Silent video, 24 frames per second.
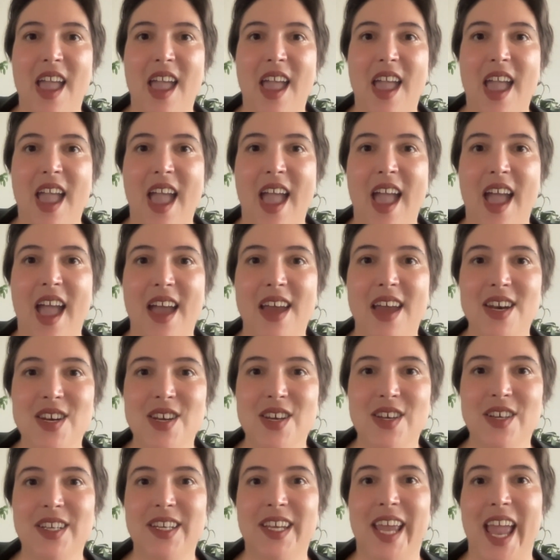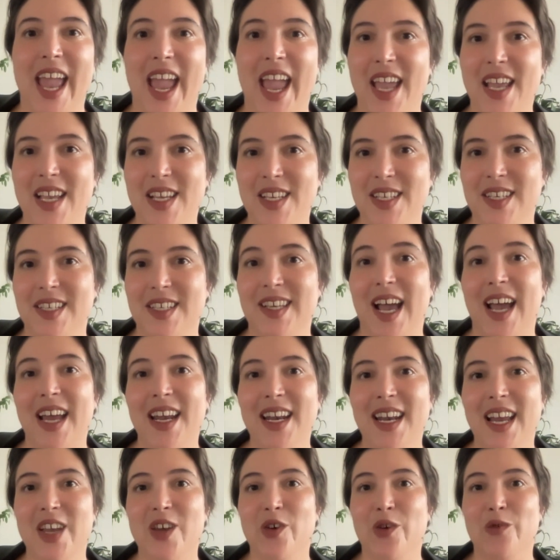handled cases,
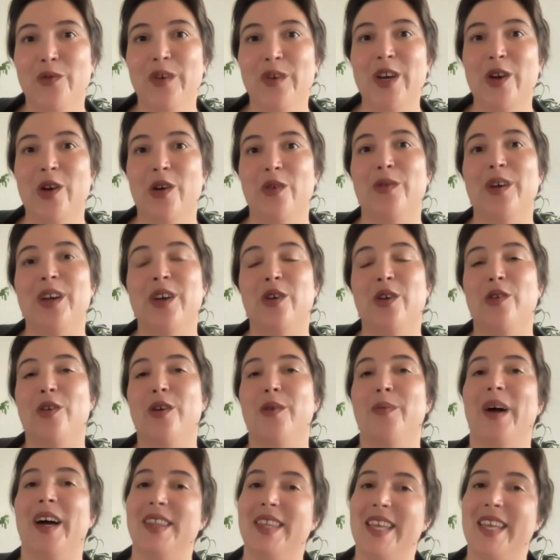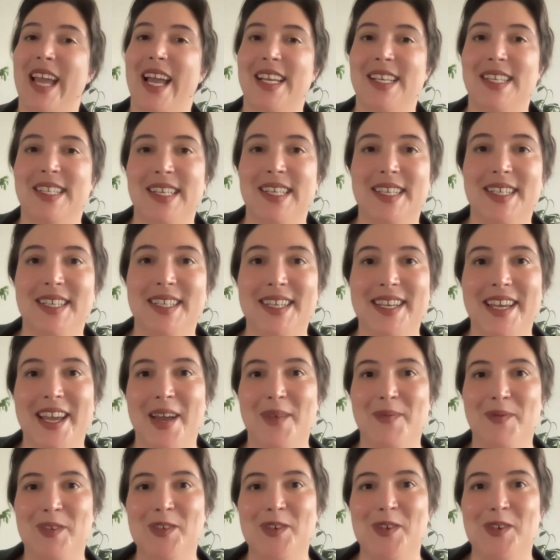and we know about the ICC.
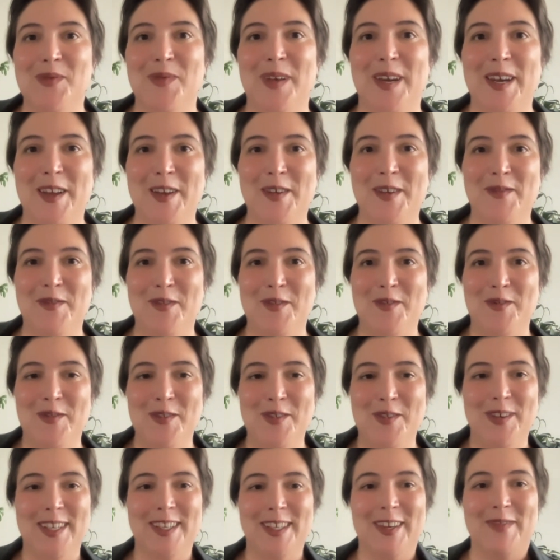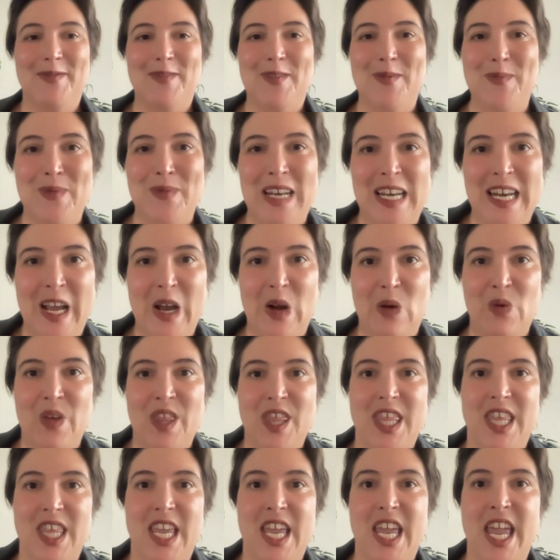I'm sure many of your viewers are familiar
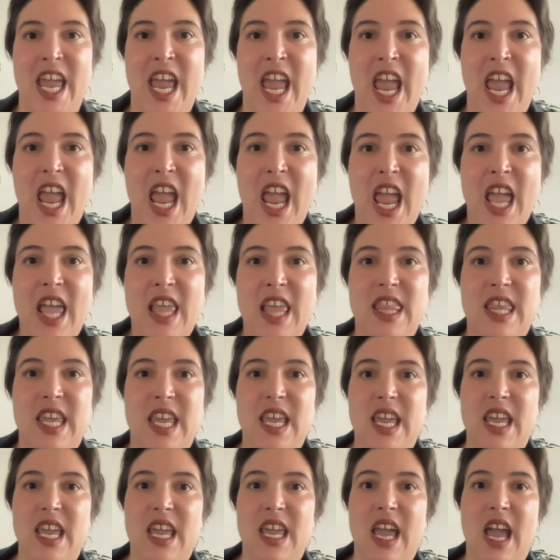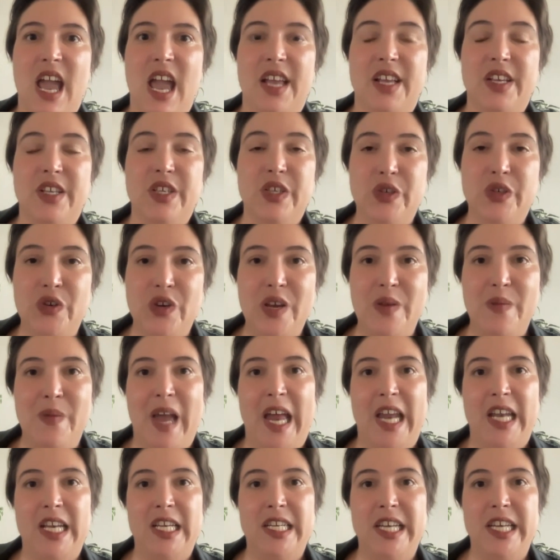with the extreme
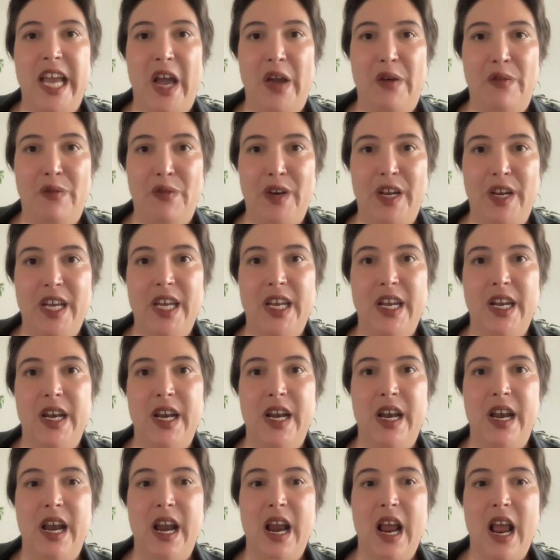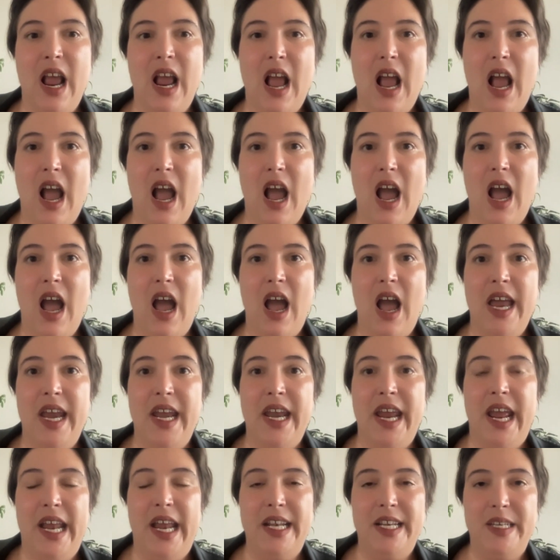anti-African
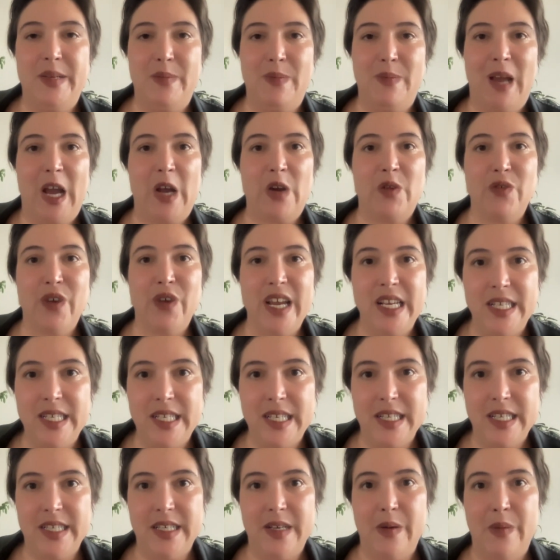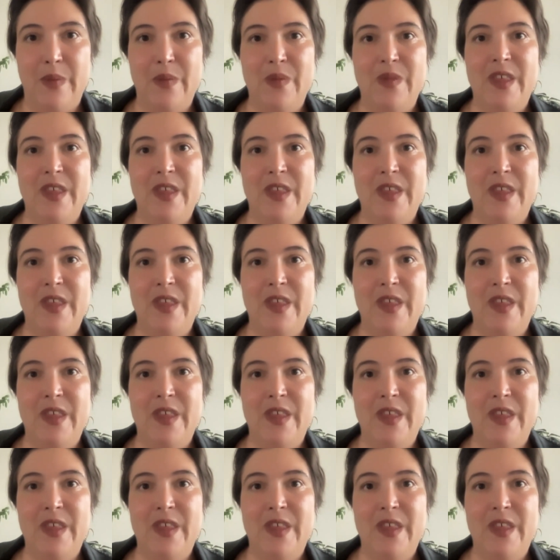and anti-Black racism